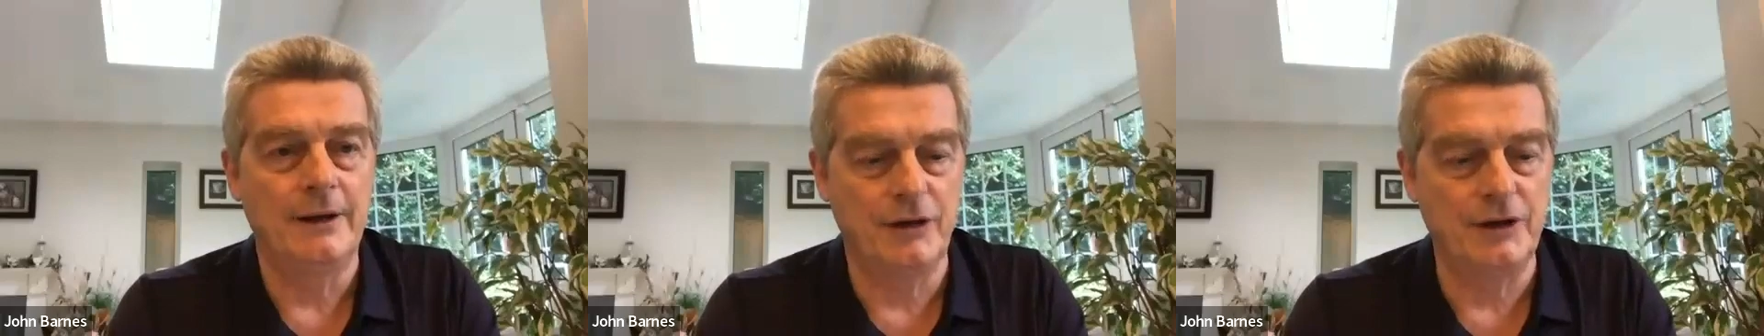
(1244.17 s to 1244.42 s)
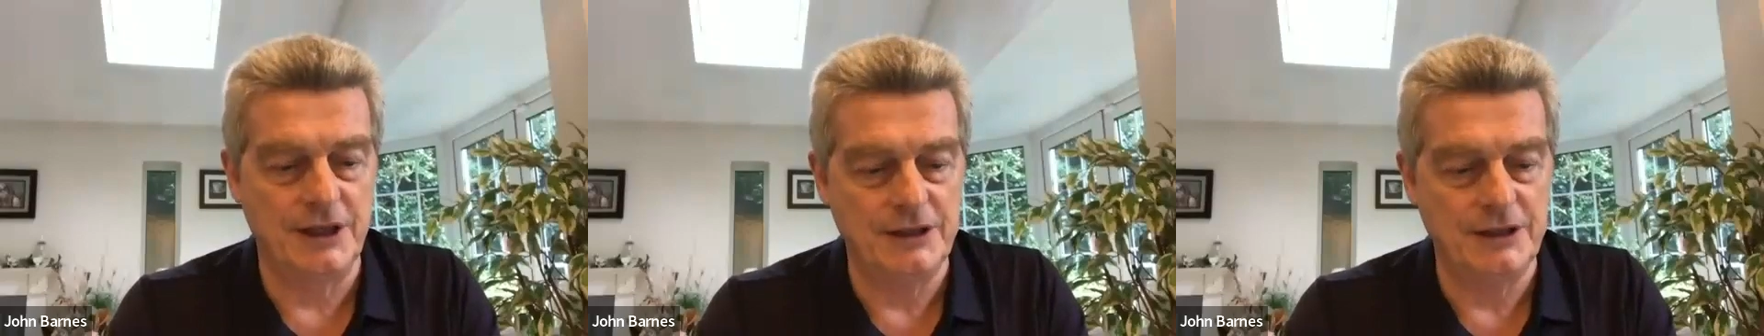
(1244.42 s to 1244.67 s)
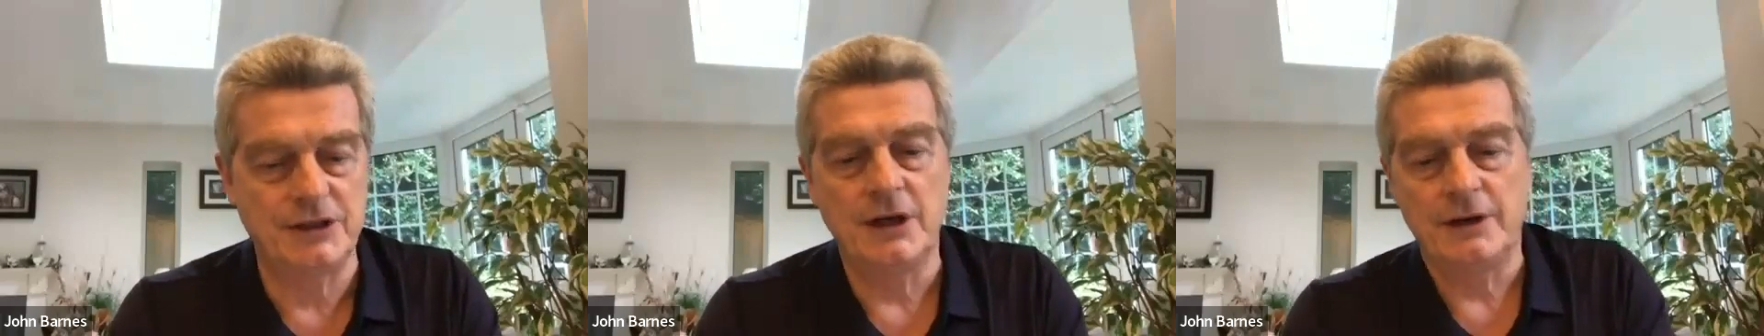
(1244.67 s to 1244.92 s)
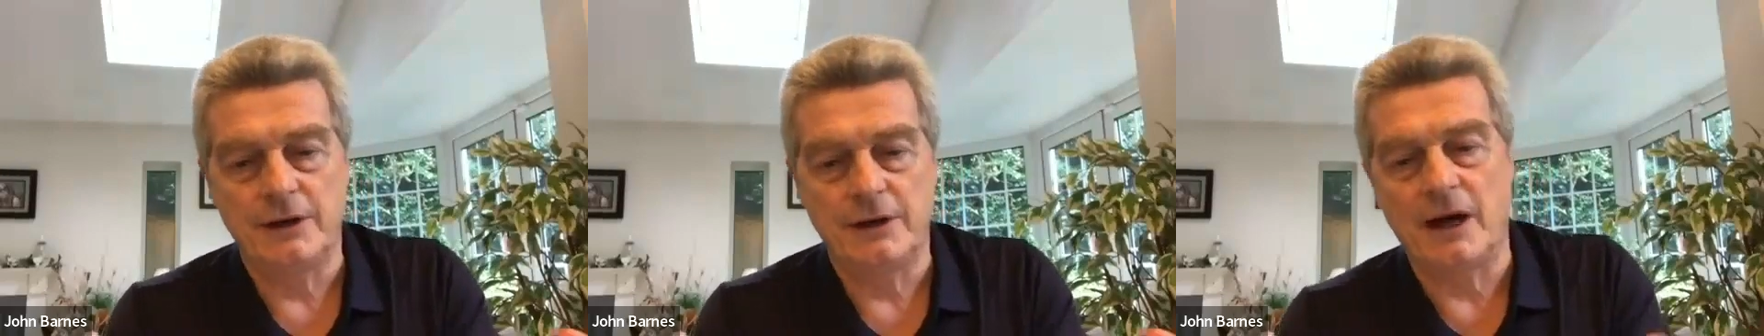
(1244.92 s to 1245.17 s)
that is,
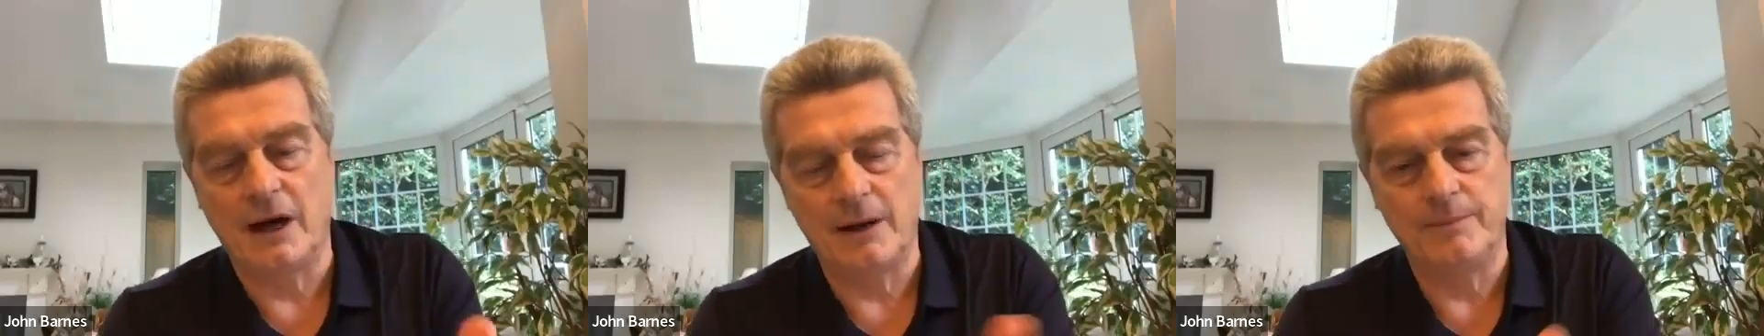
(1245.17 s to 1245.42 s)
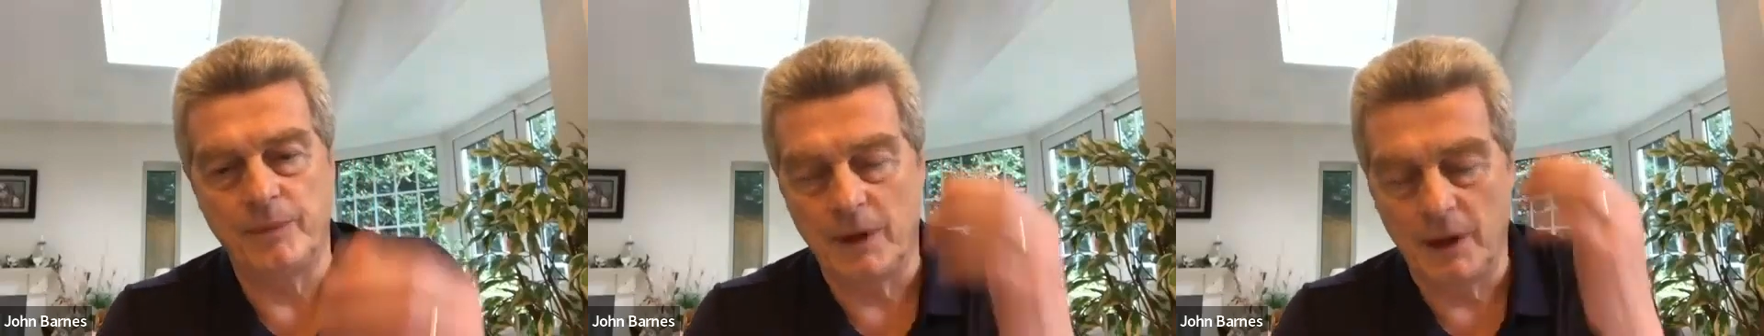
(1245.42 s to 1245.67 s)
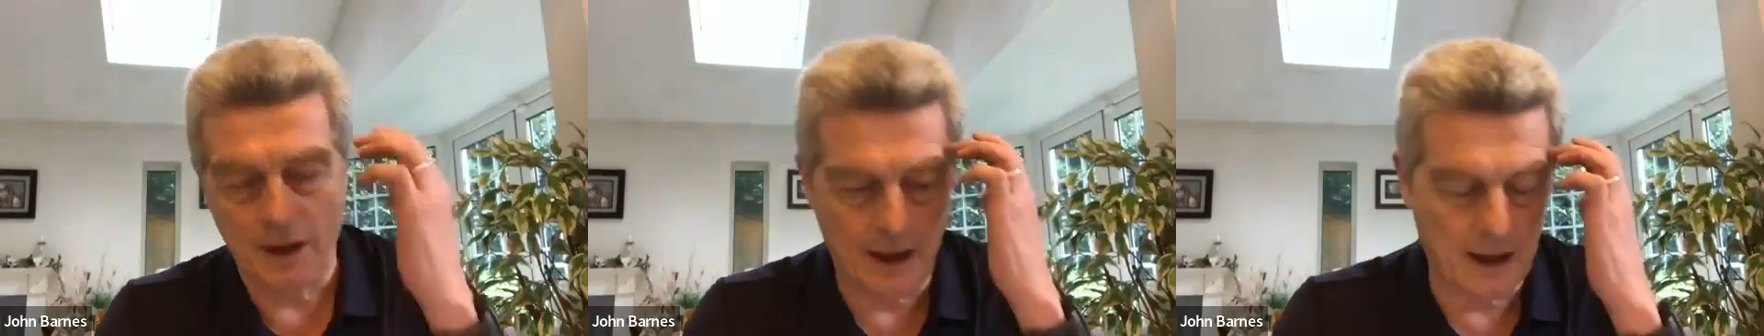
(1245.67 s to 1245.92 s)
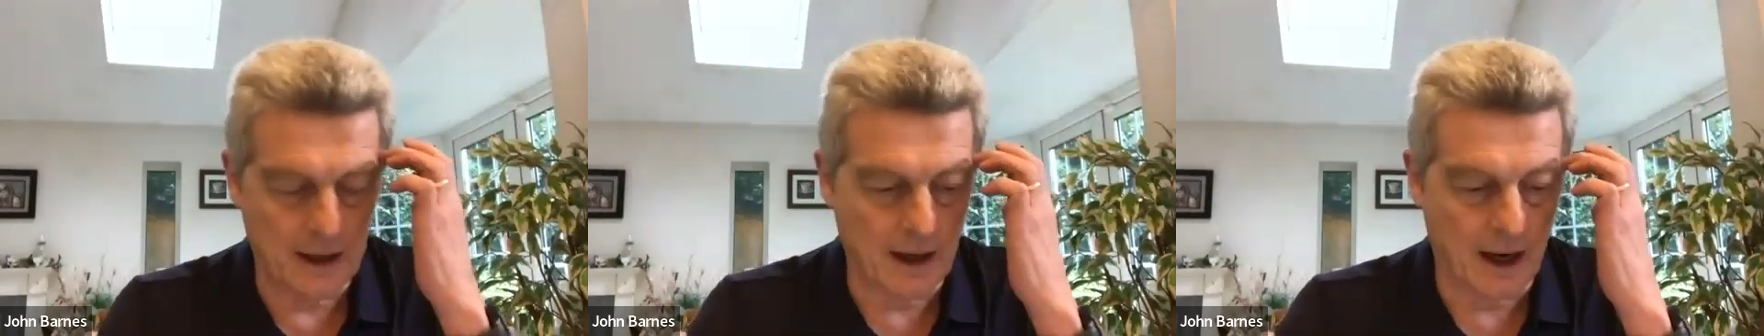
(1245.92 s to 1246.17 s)

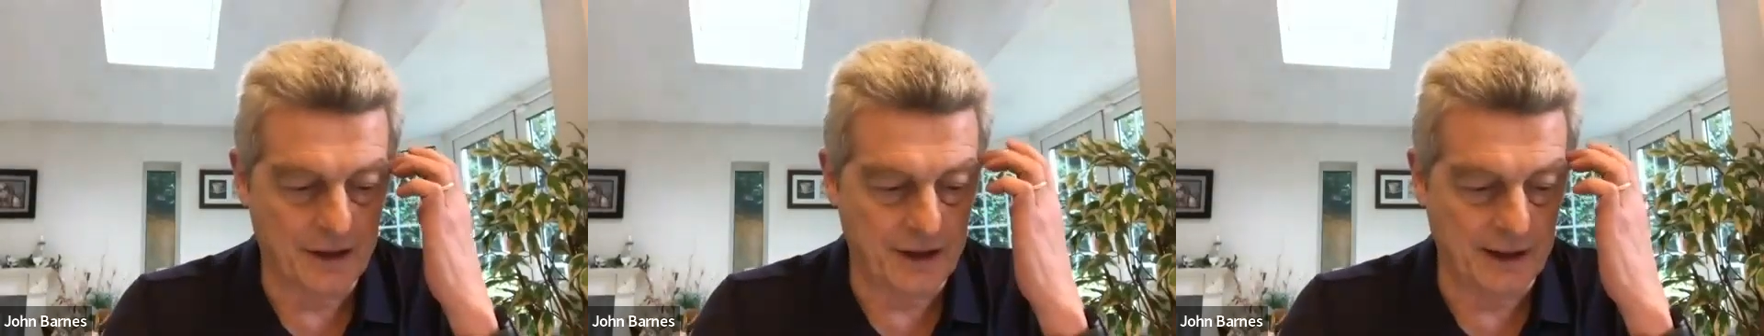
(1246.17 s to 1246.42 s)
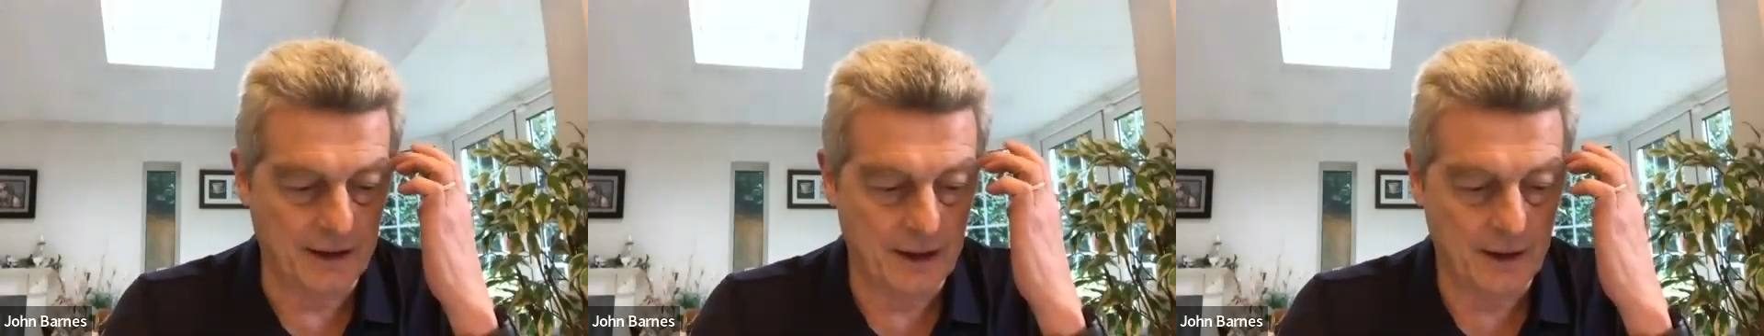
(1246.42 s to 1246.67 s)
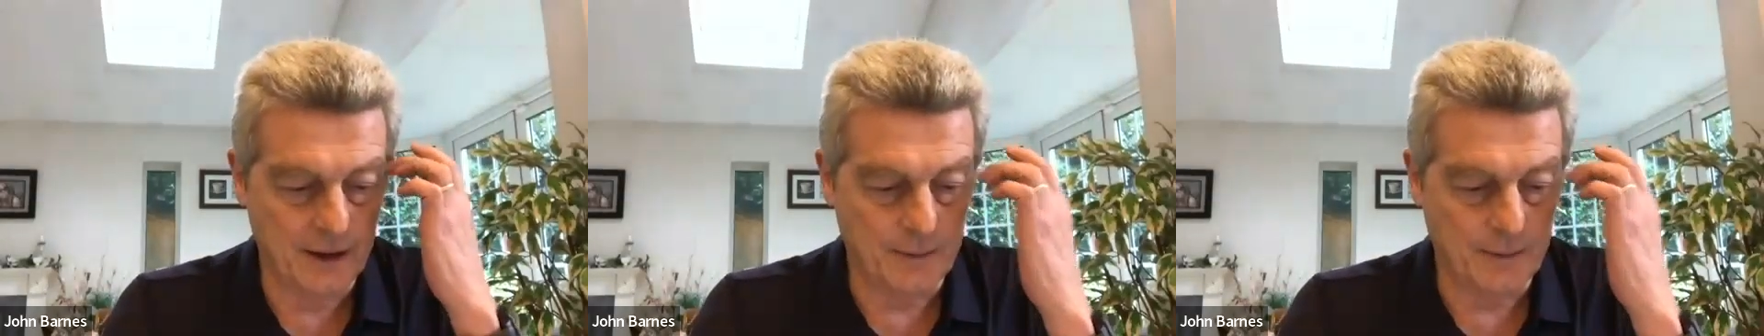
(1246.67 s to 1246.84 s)
I think,